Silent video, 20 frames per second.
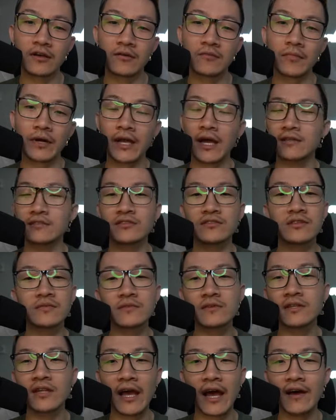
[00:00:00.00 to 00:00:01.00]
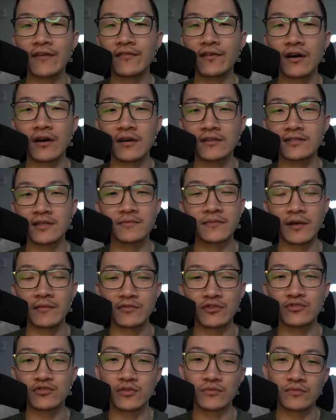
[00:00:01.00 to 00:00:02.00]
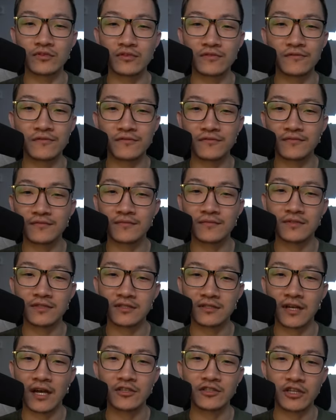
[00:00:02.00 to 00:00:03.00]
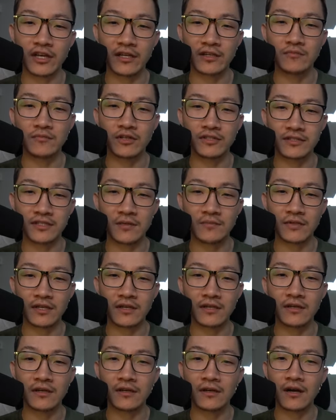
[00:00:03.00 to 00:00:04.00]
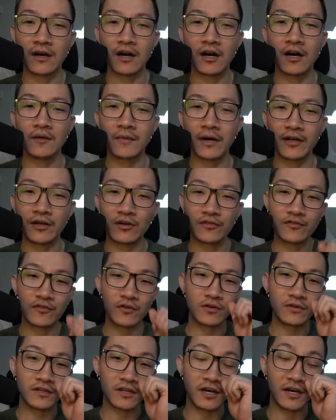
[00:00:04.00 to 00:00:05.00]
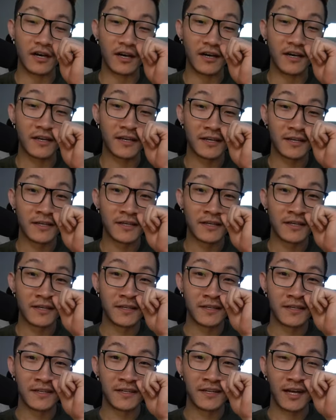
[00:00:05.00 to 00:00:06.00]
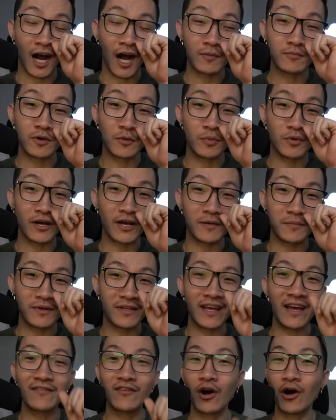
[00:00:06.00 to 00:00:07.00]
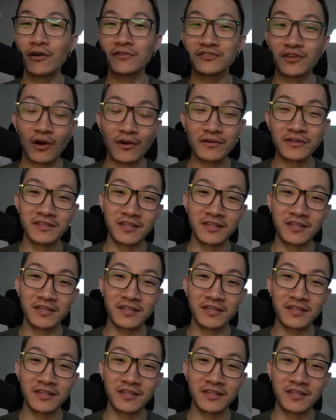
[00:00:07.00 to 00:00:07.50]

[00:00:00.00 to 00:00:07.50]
But yeah, so typically they have some type of neutral move. It's Hydro Cannon plus something. I go for the combo play, but they have an Altaria